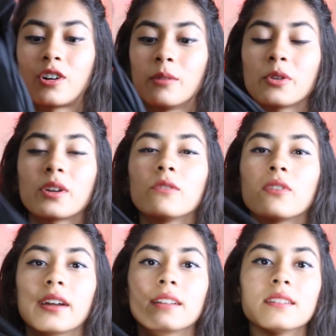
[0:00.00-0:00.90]
top. You can
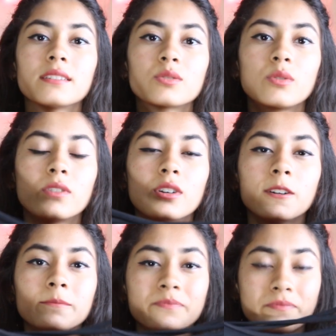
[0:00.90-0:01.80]
wear this
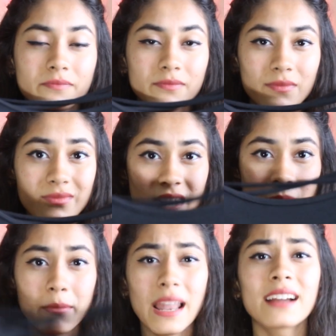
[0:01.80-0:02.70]
over
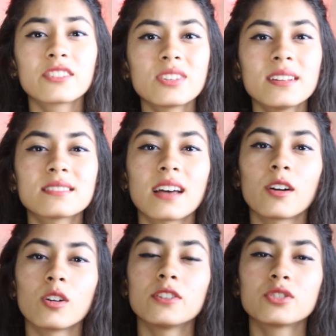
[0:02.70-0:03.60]
black jeans.
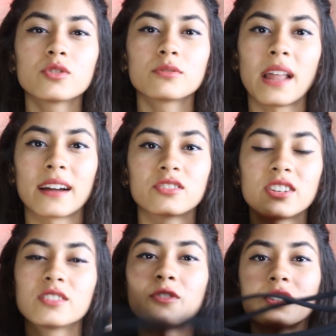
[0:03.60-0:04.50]
I always use black
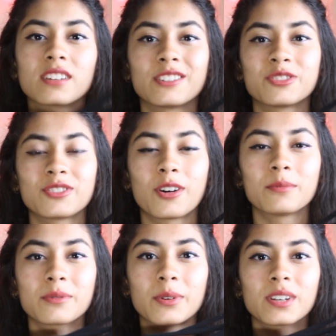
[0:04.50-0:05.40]
jeans for such
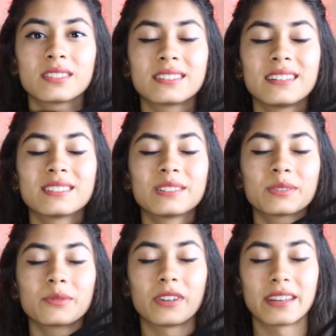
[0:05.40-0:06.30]
tops because these
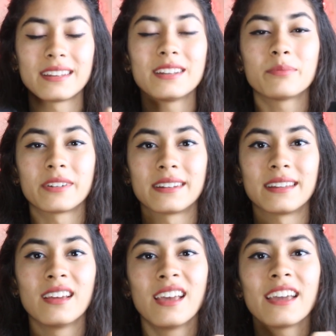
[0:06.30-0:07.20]
look very
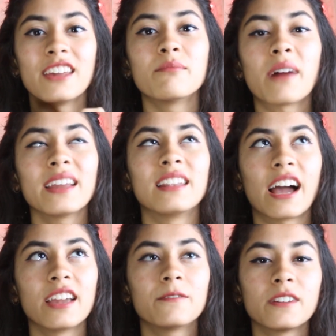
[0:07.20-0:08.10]
pretty. And my
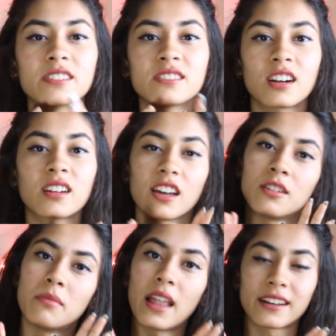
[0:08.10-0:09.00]
life is stuck
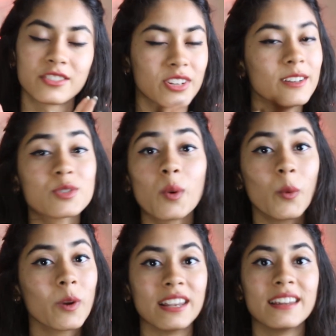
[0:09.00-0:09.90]
in black jeans
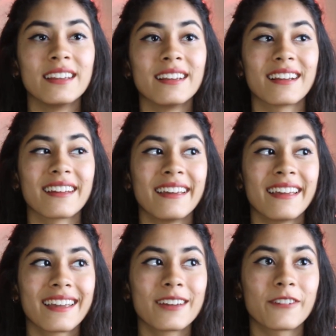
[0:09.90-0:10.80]
only.
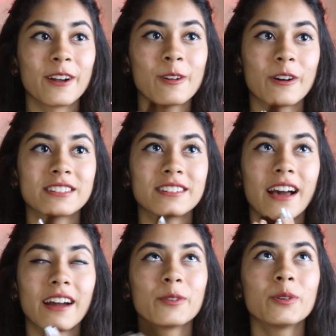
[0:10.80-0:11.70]
If I lost it,
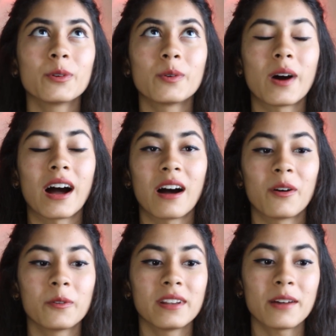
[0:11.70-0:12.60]
I don't know
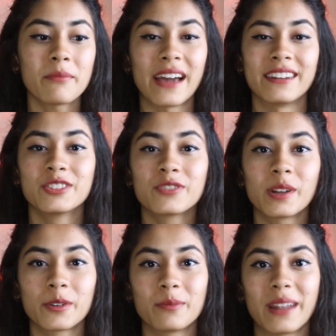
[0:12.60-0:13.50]
how will I manage
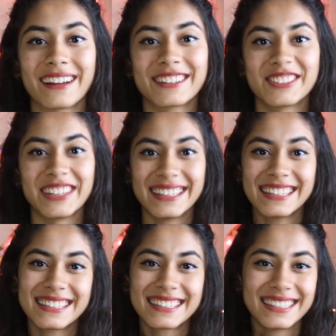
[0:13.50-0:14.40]
without black
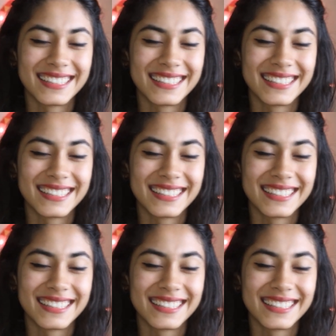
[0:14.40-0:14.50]
jeans.